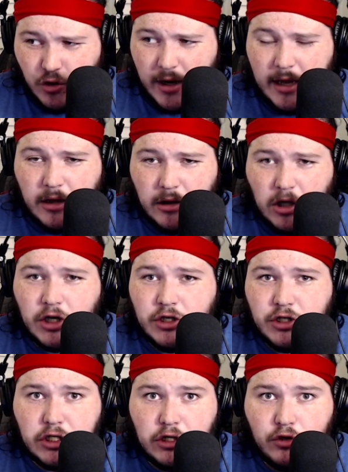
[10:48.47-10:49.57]
Learn
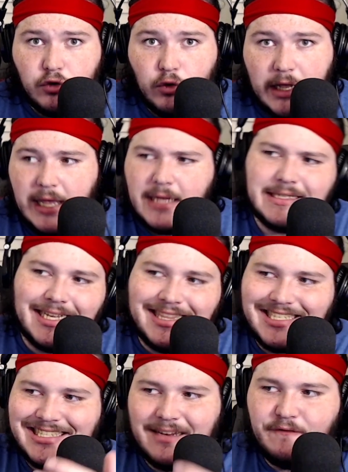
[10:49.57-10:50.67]
to, it's like
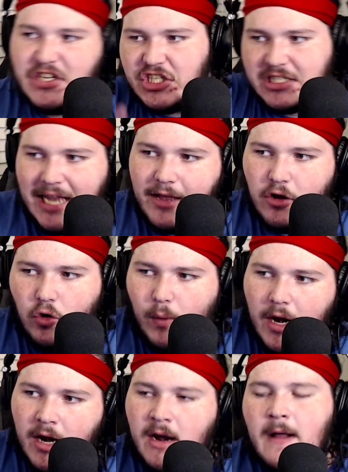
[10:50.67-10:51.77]
this vicious cycle
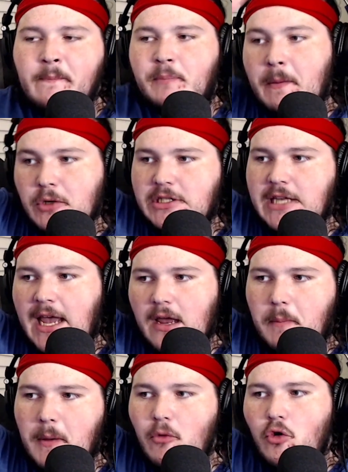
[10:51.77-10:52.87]
where people
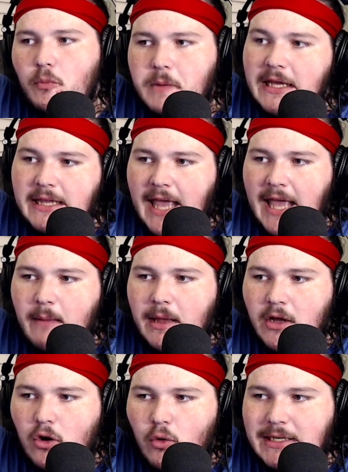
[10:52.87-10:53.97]
who played the game and then
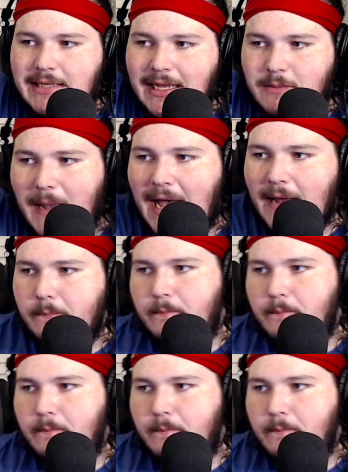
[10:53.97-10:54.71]
quit say it's bad,